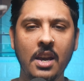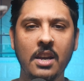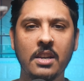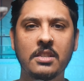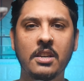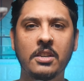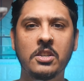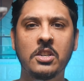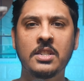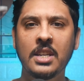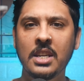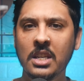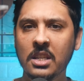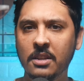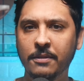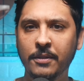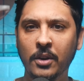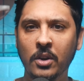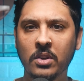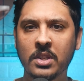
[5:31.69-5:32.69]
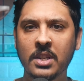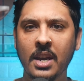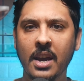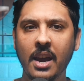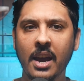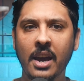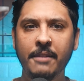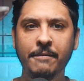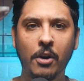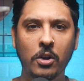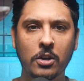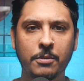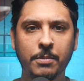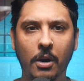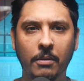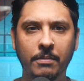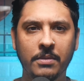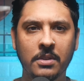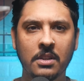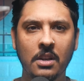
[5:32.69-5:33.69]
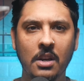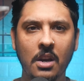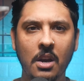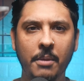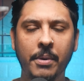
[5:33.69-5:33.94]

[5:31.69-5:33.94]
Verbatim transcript: such as interviews and vox pops.